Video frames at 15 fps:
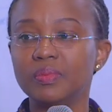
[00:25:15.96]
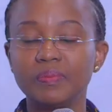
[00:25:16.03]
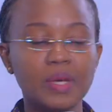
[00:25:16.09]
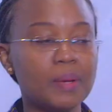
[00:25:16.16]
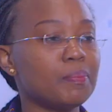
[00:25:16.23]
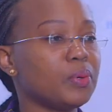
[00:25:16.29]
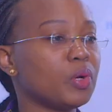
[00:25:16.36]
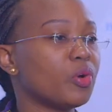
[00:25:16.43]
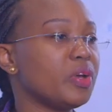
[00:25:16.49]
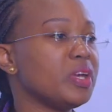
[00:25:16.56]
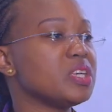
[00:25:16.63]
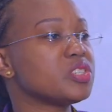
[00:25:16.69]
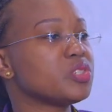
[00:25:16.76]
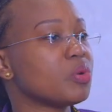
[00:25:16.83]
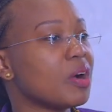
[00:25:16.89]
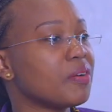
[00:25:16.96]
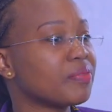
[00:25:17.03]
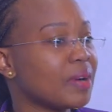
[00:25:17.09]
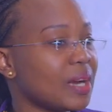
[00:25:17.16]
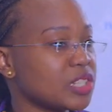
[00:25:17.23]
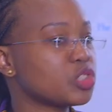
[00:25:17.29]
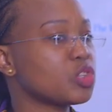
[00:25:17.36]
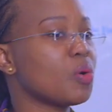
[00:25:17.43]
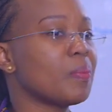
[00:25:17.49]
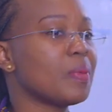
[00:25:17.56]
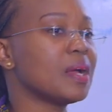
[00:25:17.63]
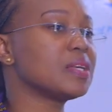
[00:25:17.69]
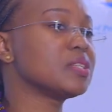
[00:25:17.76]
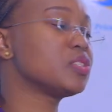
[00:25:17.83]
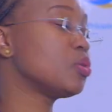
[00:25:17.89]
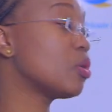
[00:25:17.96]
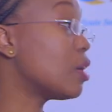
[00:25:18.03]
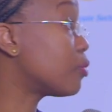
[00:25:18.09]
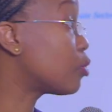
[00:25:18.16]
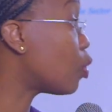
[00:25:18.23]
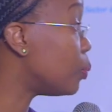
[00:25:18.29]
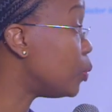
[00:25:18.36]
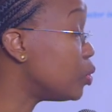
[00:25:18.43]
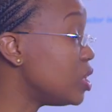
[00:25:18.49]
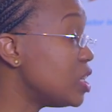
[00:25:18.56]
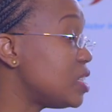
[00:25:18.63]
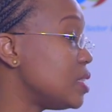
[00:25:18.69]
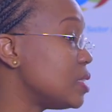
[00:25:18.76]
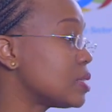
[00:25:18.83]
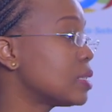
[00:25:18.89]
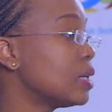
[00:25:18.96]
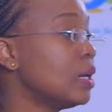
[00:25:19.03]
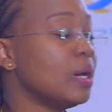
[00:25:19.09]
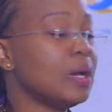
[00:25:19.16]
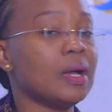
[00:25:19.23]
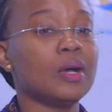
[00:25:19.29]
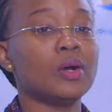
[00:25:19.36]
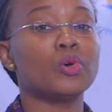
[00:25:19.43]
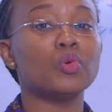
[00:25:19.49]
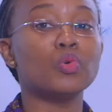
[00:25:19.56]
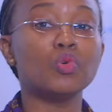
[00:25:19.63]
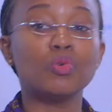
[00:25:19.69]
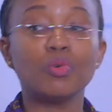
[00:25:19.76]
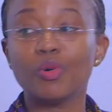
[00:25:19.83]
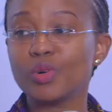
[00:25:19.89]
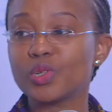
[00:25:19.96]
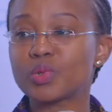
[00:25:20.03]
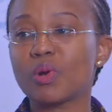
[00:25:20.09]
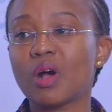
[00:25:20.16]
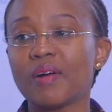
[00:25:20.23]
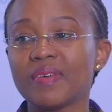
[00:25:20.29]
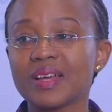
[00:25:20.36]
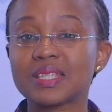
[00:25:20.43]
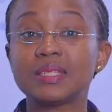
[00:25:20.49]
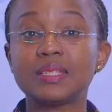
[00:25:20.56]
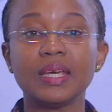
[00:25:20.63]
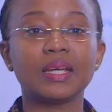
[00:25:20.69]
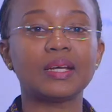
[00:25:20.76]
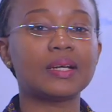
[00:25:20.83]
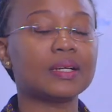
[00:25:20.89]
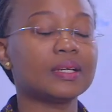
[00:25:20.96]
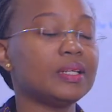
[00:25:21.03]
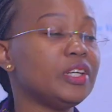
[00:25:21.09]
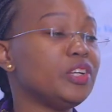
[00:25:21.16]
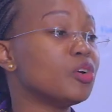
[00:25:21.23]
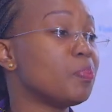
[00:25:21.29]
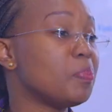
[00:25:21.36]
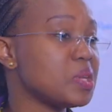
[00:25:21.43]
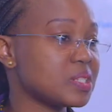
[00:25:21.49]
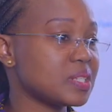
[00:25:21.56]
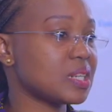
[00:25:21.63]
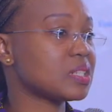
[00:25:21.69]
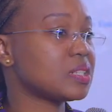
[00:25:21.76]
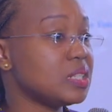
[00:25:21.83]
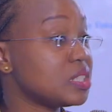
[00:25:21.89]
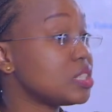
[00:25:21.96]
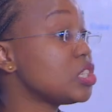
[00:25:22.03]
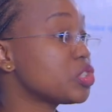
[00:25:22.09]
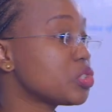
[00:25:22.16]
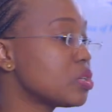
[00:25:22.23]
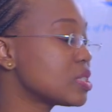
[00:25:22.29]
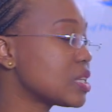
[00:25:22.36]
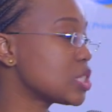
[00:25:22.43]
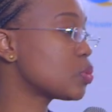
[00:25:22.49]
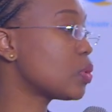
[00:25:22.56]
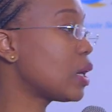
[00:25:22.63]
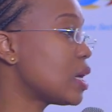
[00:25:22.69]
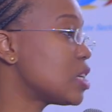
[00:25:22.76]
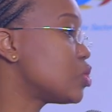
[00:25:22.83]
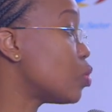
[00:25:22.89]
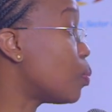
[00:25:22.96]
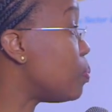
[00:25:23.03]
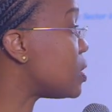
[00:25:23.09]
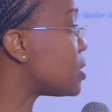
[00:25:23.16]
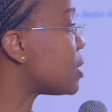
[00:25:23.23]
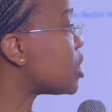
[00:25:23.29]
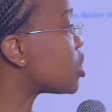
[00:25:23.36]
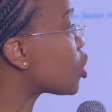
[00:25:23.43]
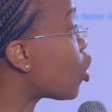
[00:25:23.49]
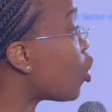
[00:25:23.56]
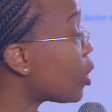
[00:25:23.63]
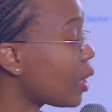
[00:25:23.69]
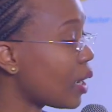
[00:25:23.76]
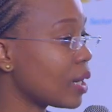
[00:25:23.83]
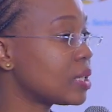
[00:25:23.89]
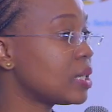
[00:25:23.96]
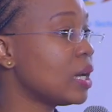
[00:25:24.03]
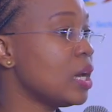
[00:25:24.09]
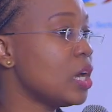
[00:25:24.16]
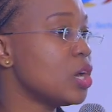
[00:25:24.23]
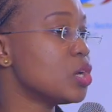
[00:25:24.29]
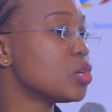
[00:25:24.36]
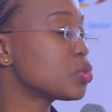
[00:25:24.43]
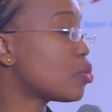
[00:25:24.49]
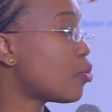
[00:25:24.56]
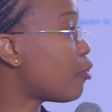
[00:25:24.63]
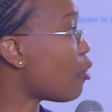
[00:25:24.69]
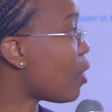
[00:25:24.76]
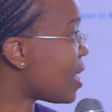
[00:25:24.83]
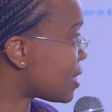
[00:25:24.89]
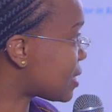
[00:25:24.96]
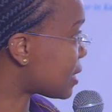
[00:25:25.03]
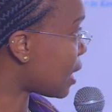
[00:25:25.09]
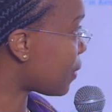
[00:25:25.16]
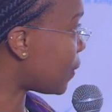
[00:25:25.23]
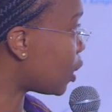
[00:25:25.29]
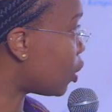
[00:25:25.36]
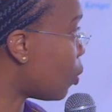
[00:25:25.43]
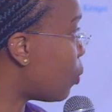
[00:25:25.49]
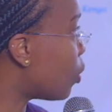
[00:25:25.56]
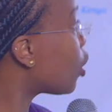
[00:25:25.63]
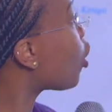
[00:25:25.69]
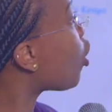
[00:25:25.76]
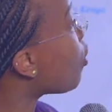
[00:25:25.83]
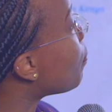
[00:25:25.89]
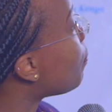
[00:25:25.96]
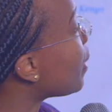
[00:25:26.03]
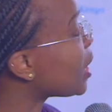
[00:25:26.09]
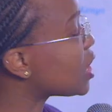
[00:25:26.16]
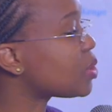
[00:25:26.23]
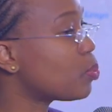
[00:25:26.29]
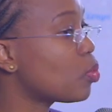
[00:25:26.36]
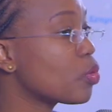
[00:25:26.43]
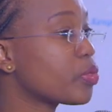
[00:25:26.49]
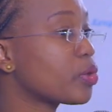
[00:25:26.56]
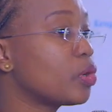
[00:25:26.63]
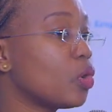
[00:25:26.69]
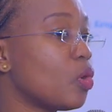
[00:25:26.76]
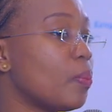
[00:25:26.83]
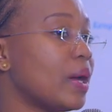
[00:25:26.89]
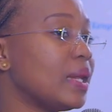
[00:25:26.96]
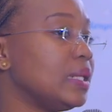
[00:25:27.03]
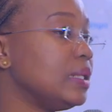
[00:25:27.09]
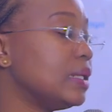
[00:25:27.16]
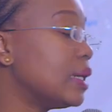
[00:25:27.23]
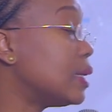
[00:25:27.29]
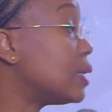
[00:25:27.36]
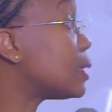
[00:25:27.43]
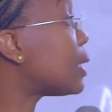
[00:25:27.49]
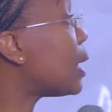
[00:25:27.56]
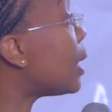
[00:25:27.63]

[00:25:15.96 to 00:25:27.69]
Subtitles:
employees, you have customers, you have communities who also have a stake in your business decisions as well as your business conduct. So for us at the Global Compact, both globally and